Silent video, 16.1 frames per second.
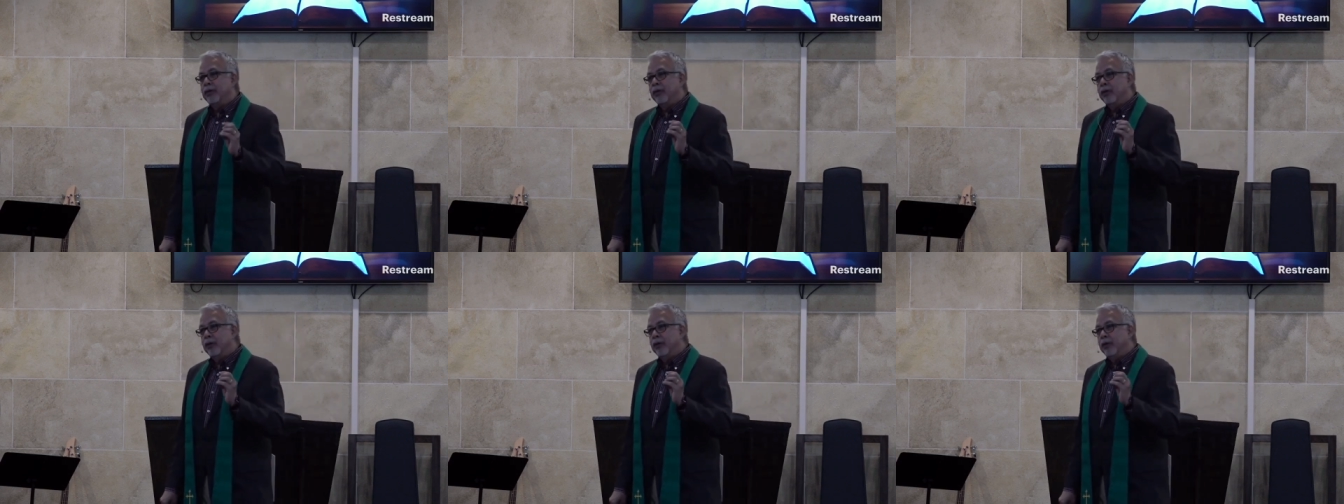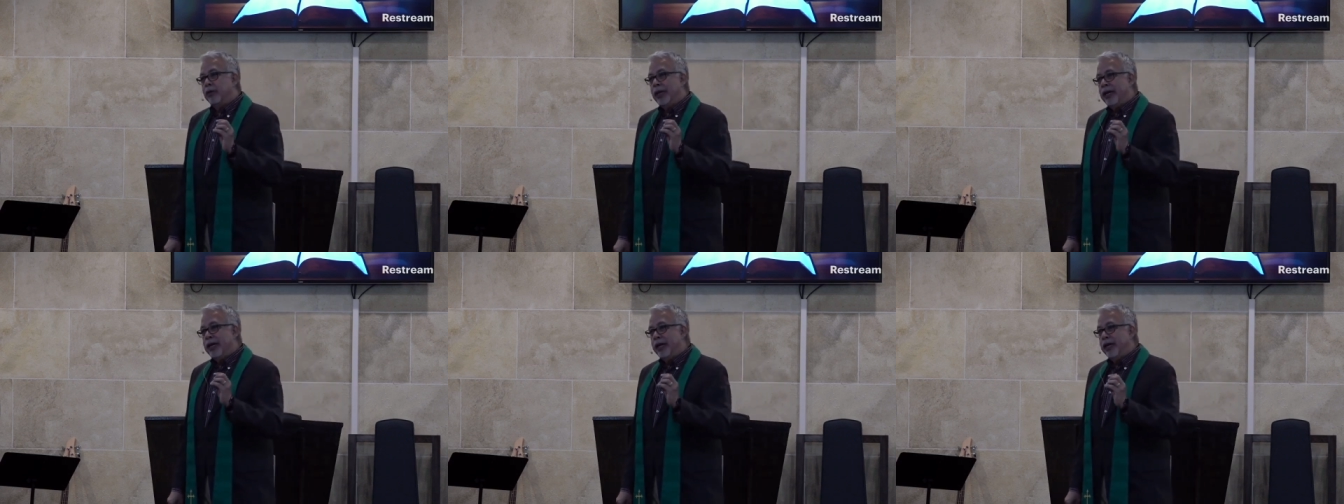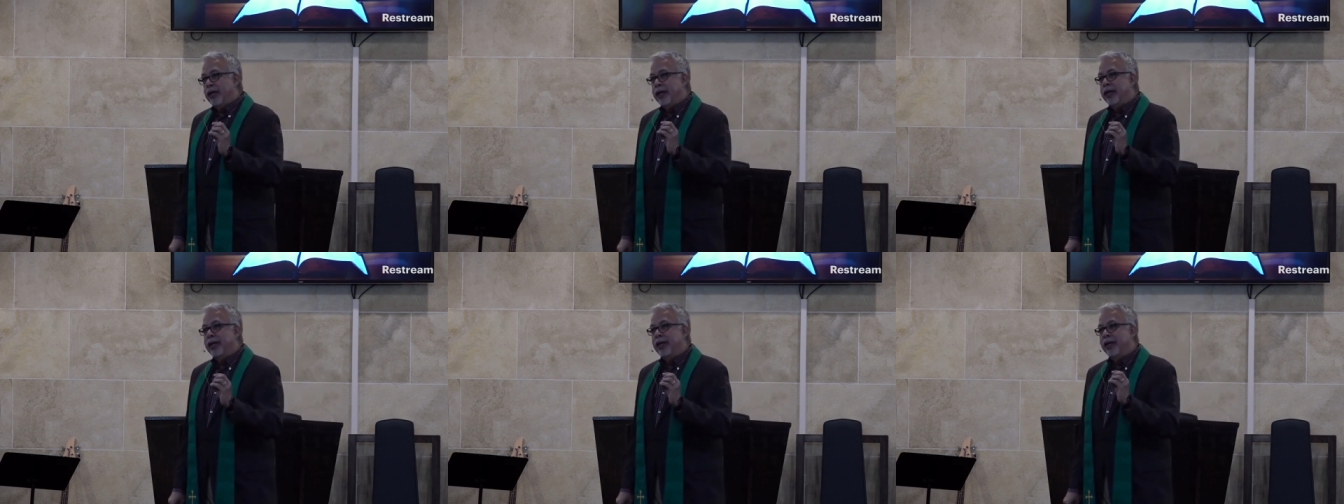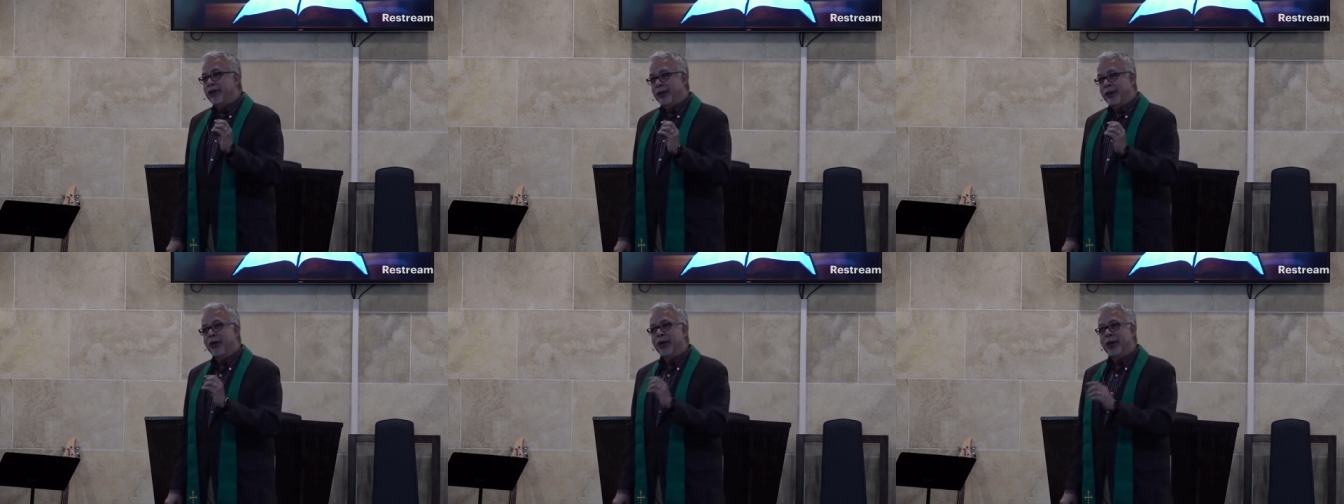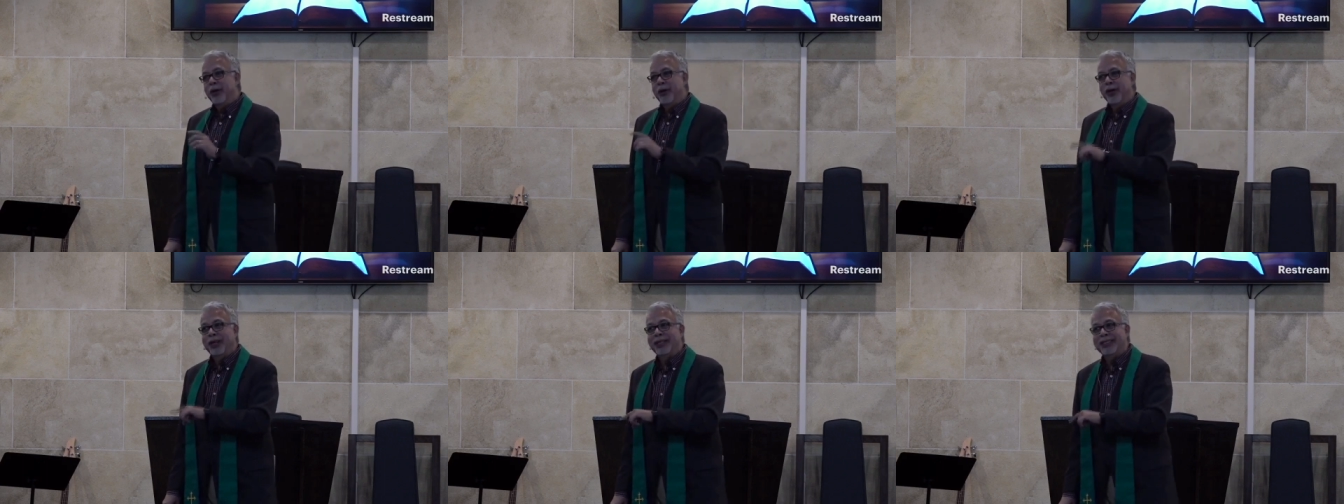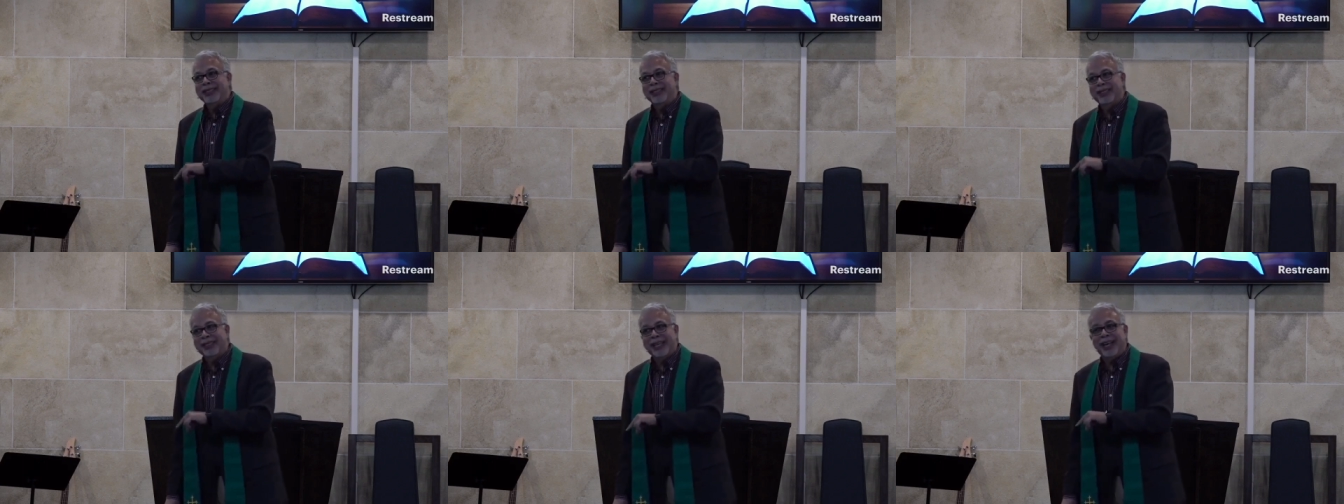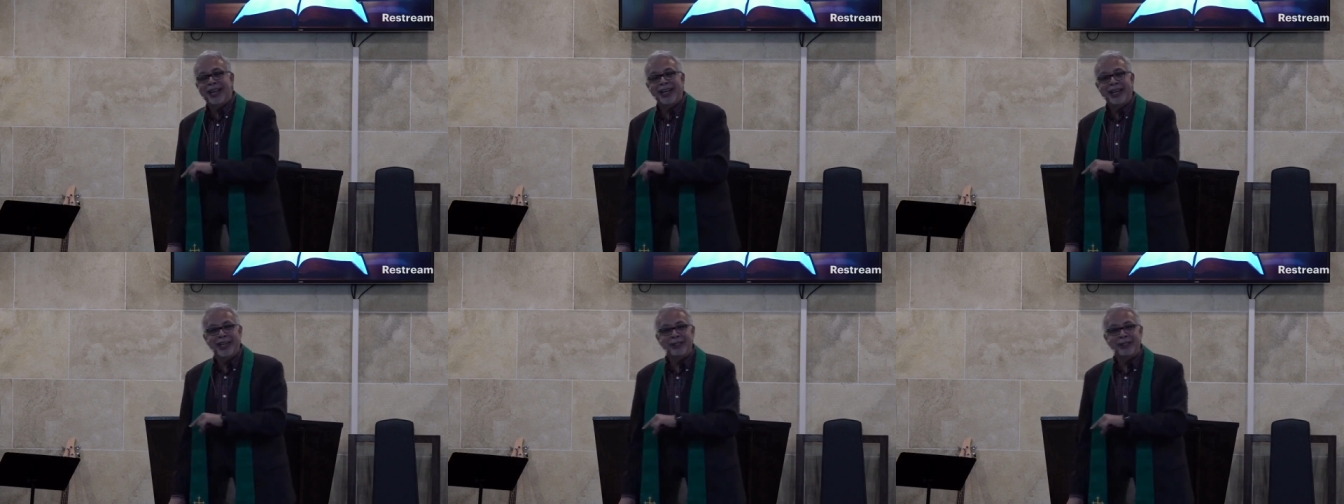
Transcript: to being doing what it's telling us